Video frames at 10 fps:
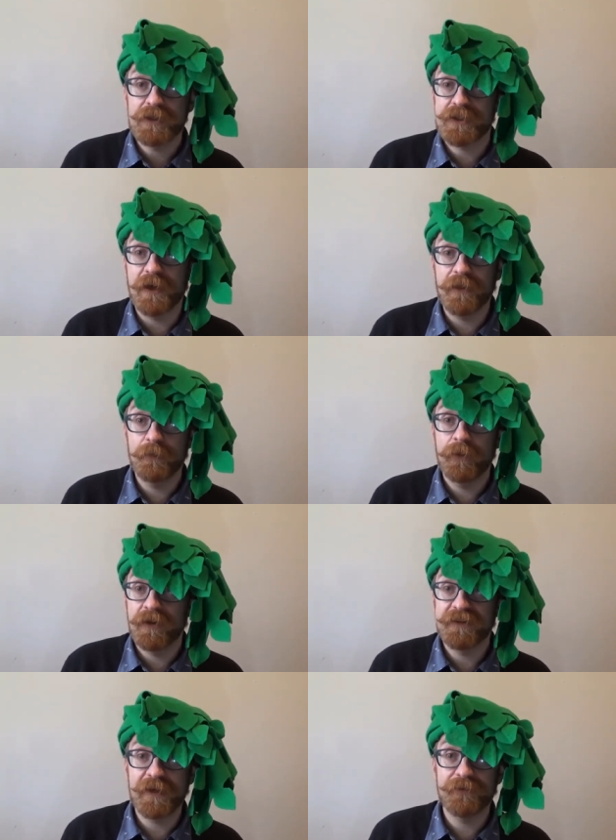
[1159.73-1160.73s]
share them,
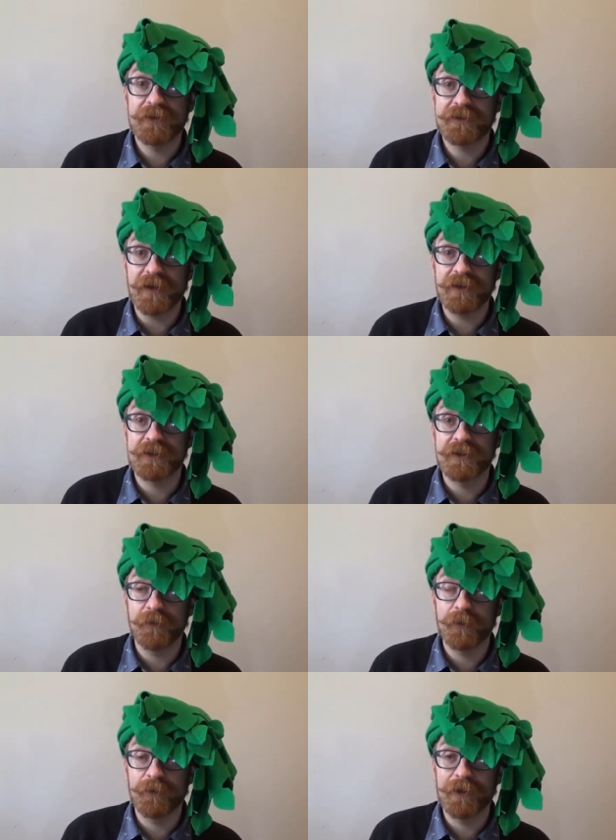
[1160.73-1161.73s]
let's have a discussion,
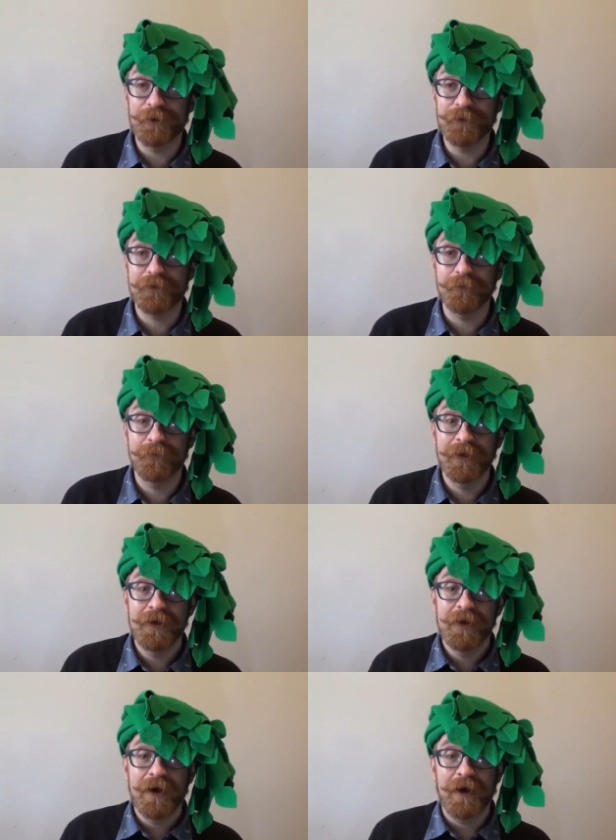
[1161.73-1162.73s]
that'd be really awesome.
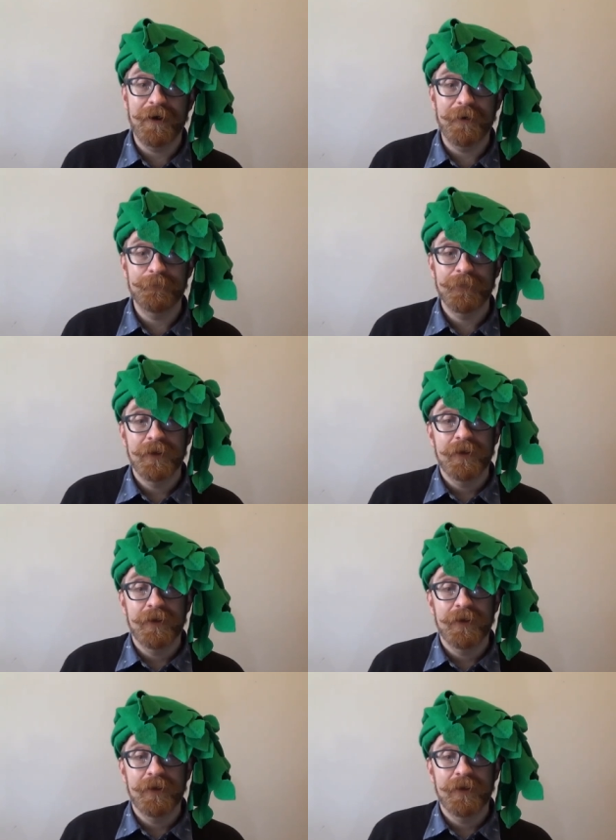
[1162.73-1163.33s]
Um,